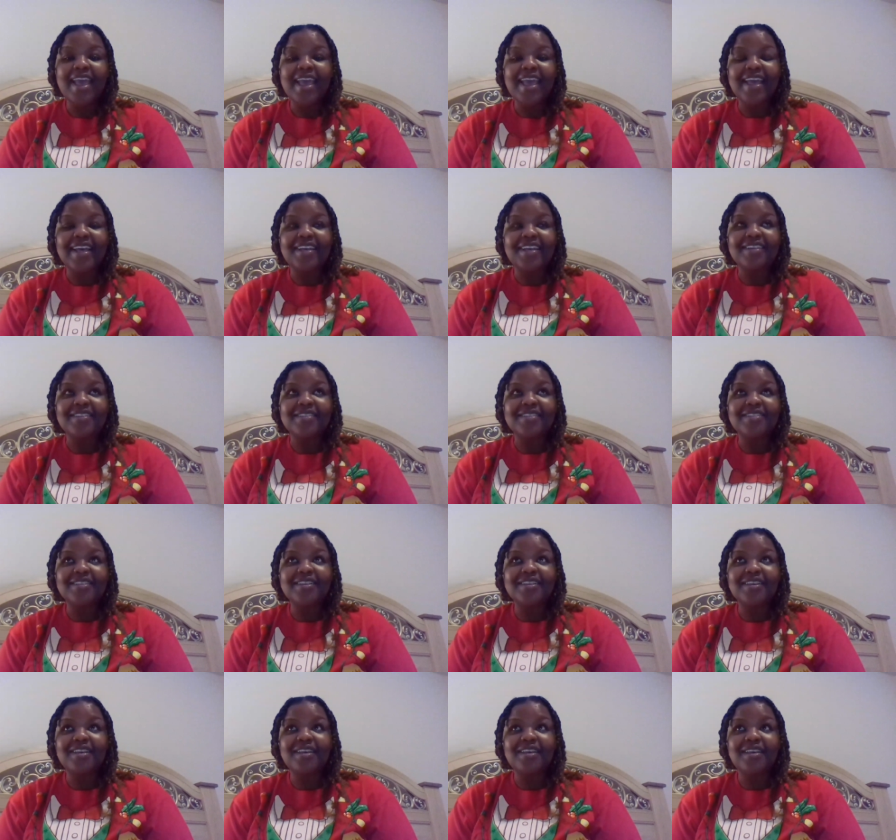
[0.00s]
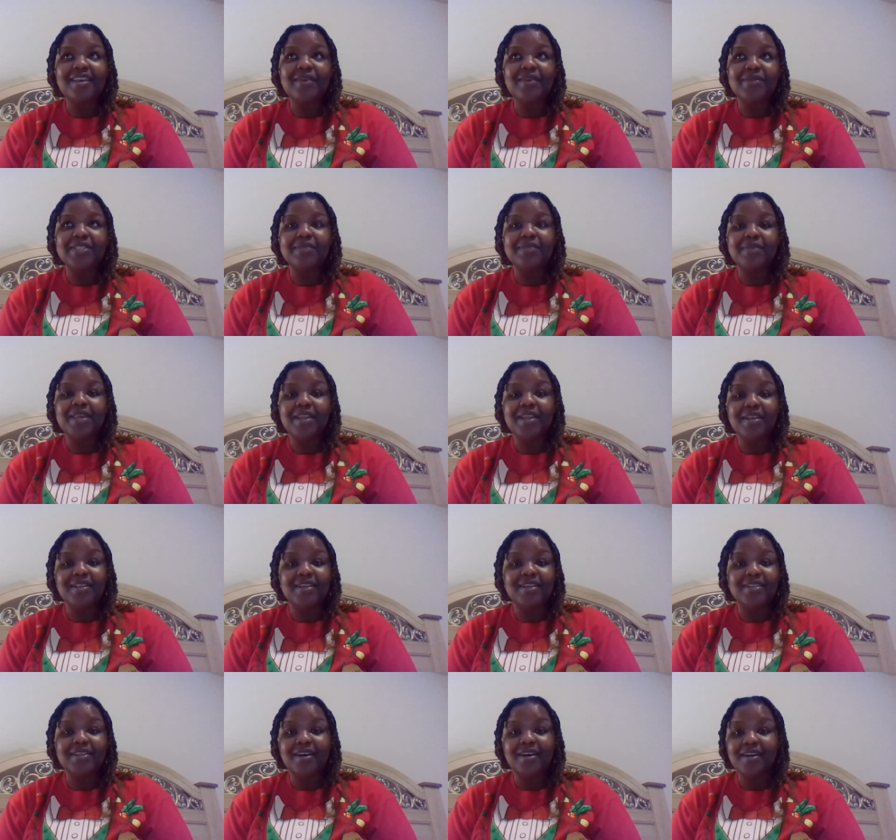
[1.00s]
and he was
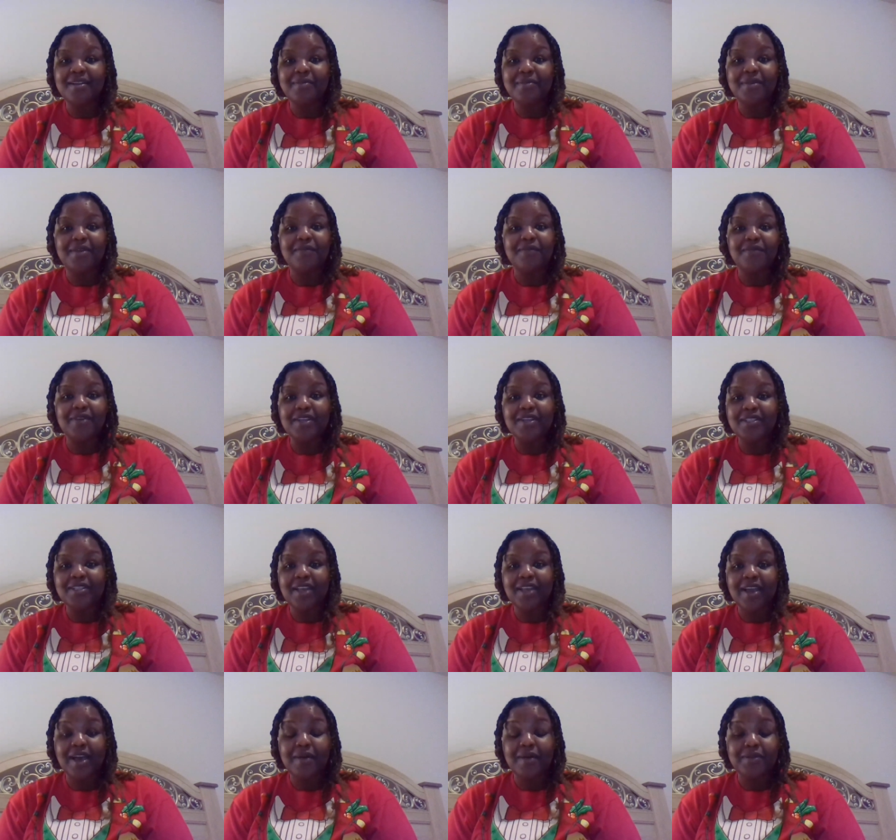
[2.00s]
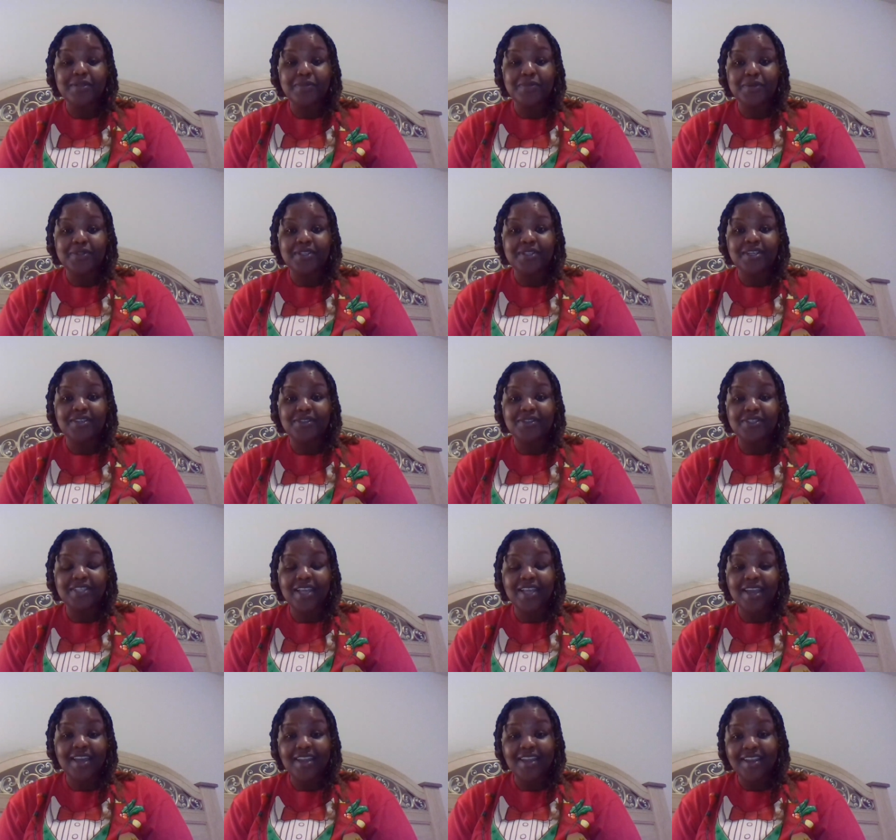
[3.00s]
immediately talking to me in French like I was supposed to
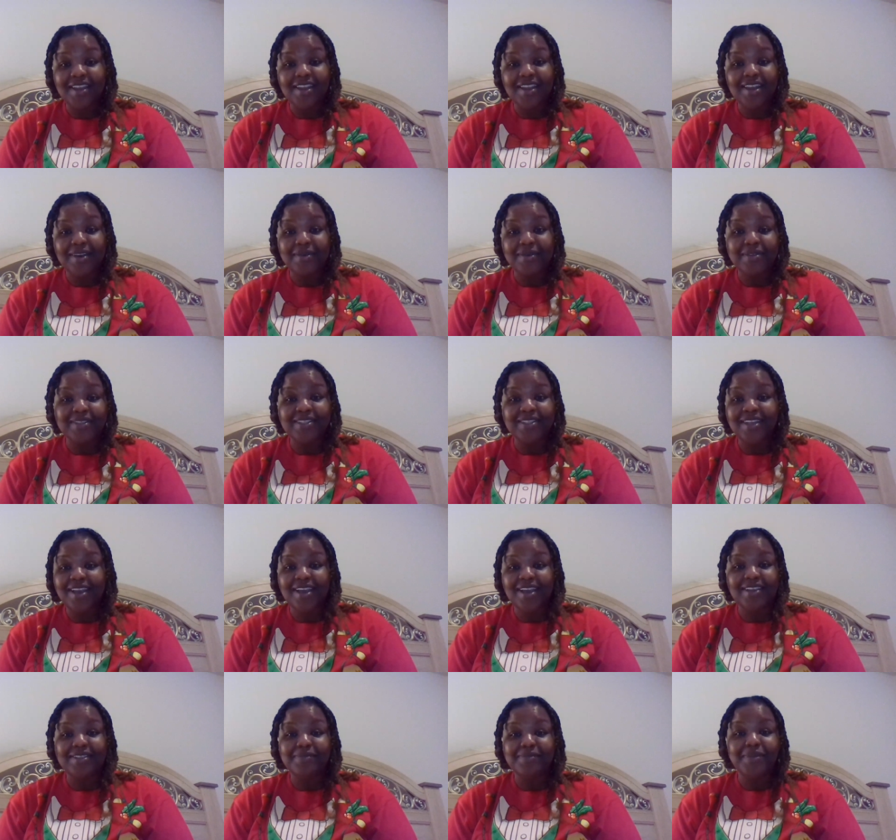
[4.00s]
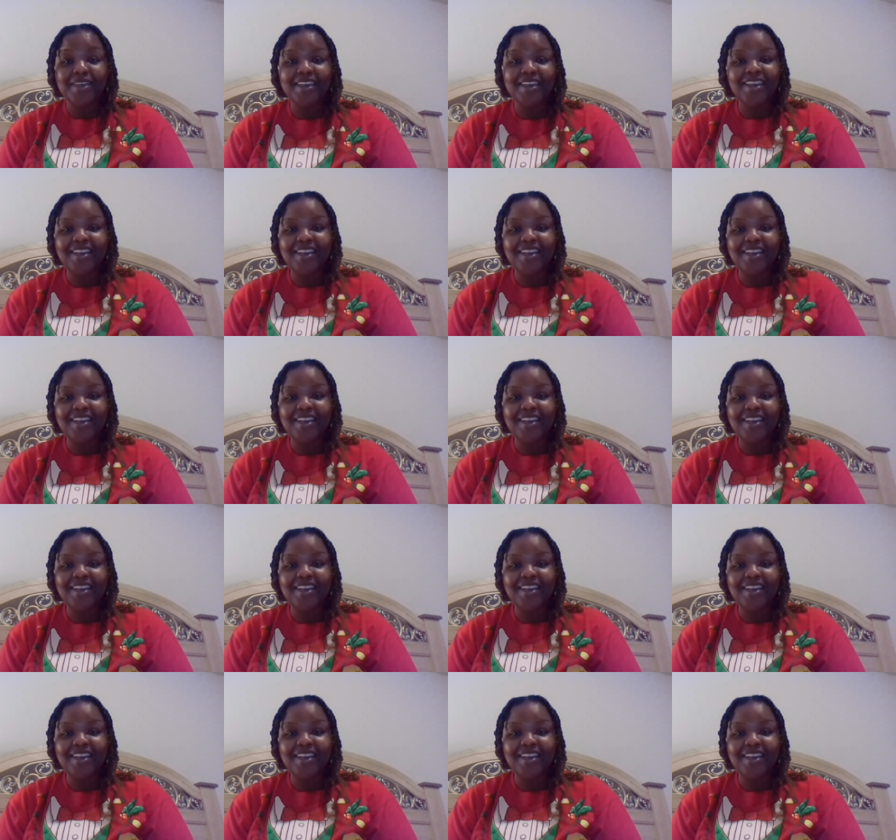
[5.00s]
understand. And I was like, I speak